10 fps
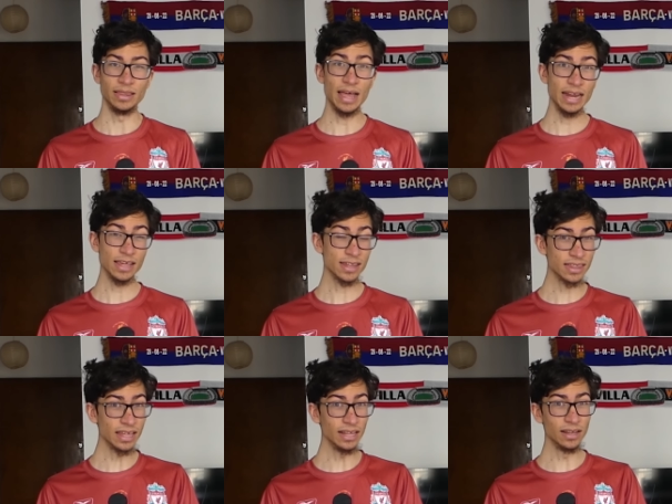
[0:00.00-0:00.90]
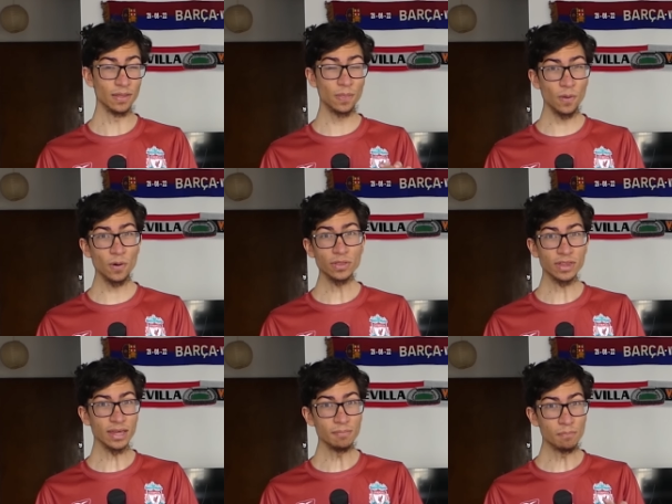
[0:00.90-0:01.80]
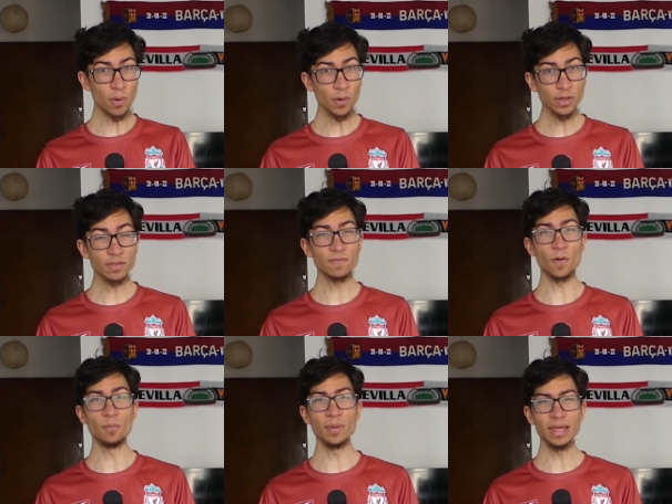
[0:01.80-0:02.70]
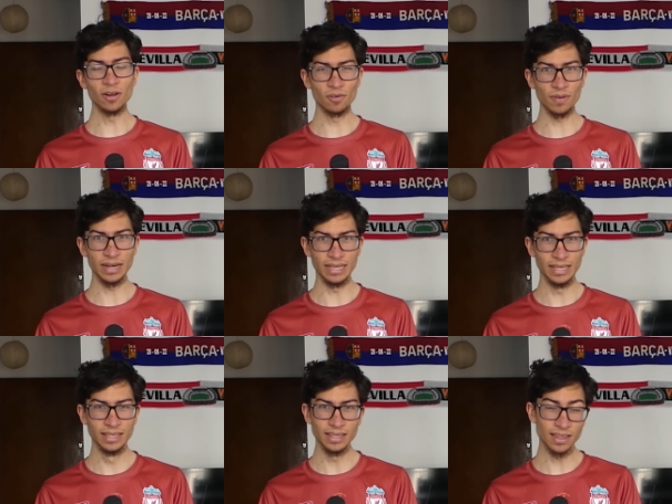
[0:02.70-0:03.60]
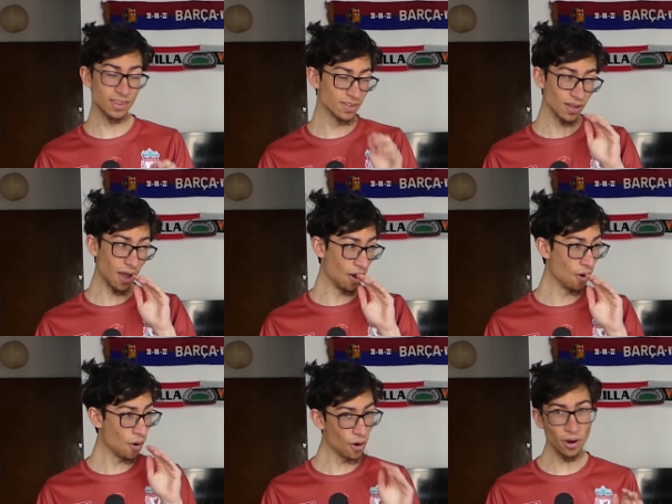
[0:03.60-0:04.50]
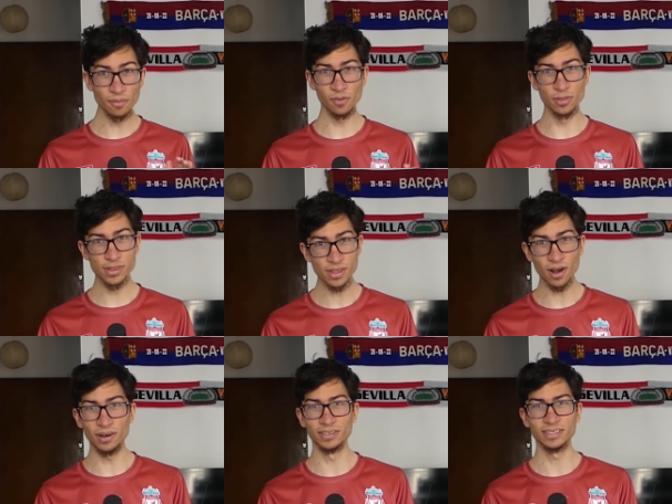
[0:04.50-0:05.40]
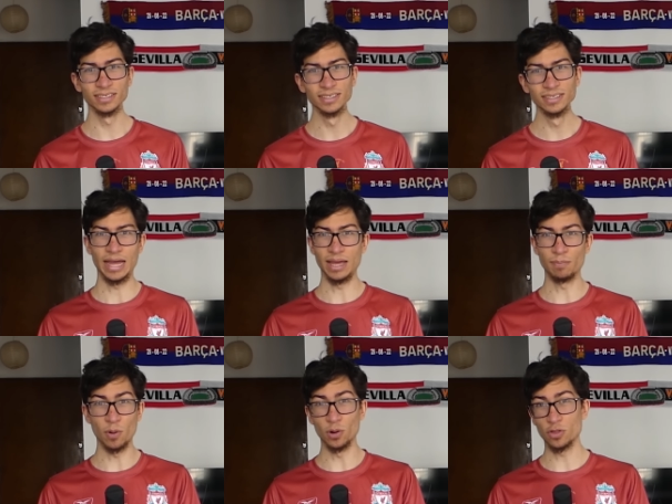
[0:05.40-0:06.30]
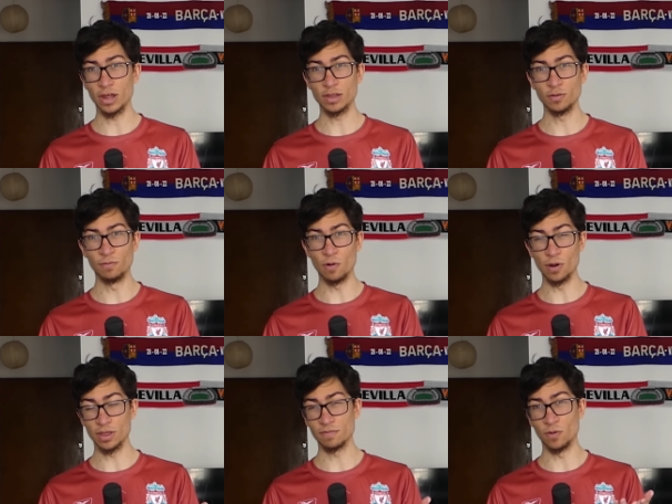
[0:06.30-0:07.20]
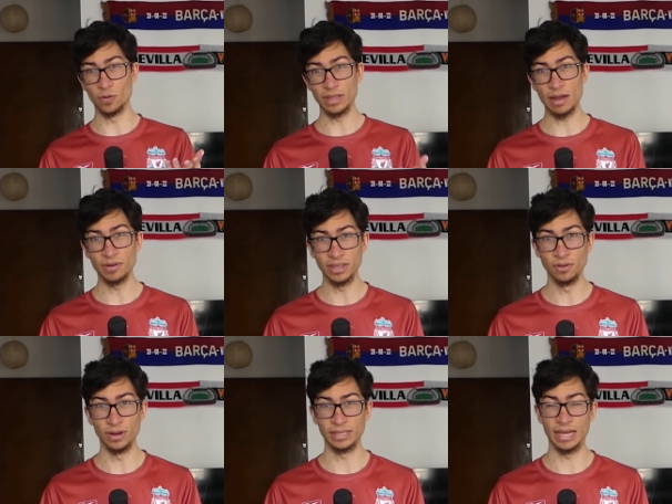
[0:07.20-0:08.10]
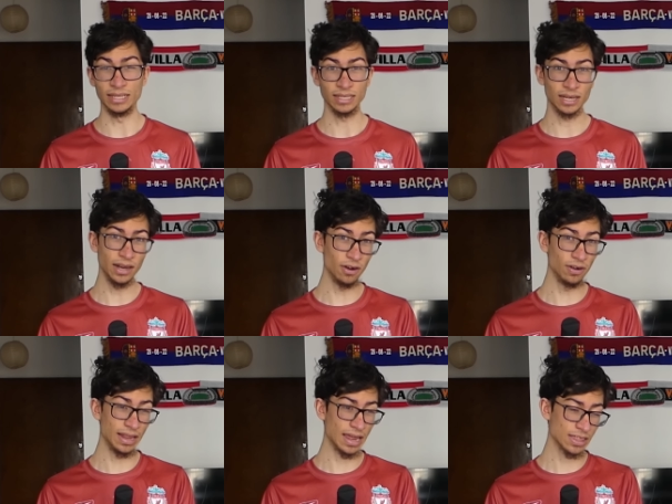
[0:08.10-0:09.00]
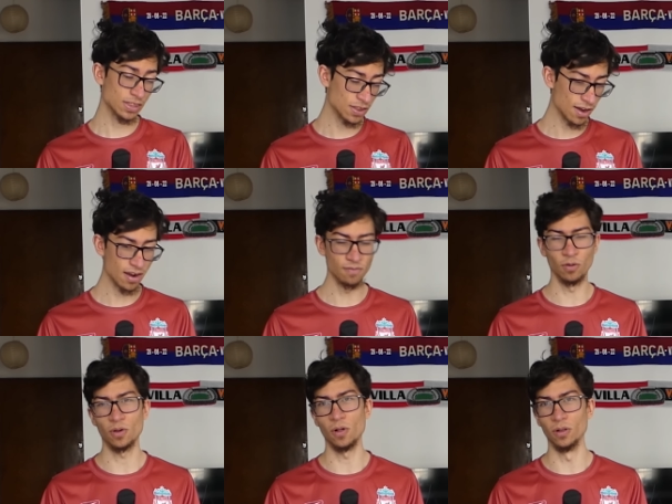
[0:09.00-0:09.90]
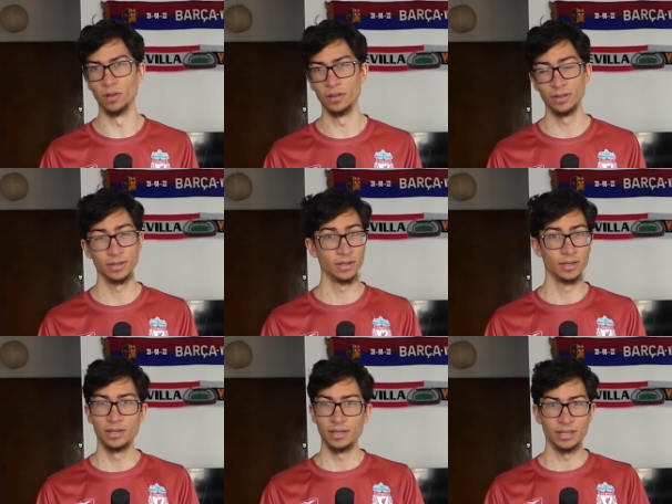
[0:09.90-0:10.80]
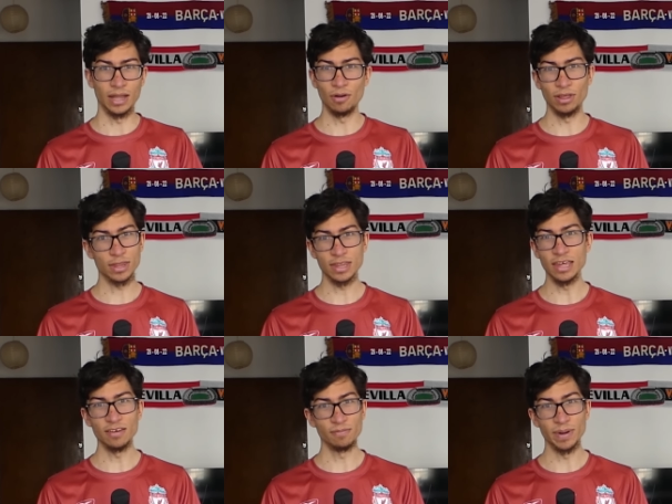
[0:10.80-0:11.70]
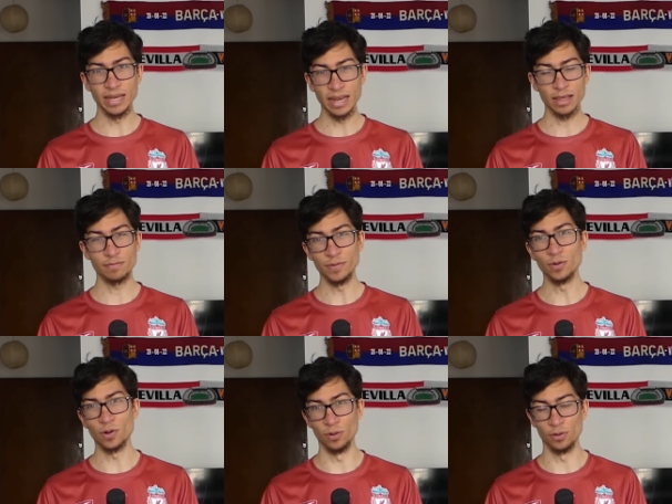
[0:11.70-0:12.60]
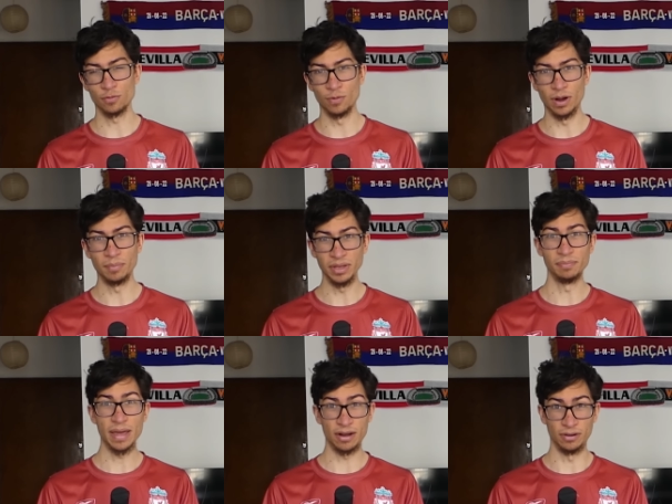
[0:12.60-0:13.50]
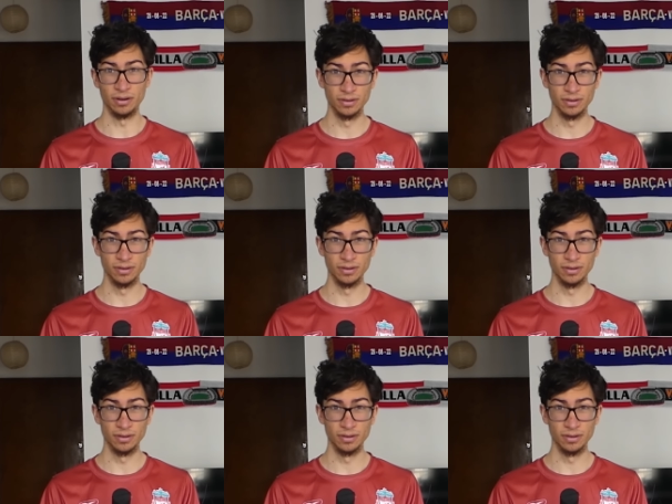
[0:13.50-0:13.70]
That is still 13 points for me already. That's a horrible start. I apologize to Forest for doubting you like that. Clearly a terrible call. Now let's see if my next few calls were a bit better.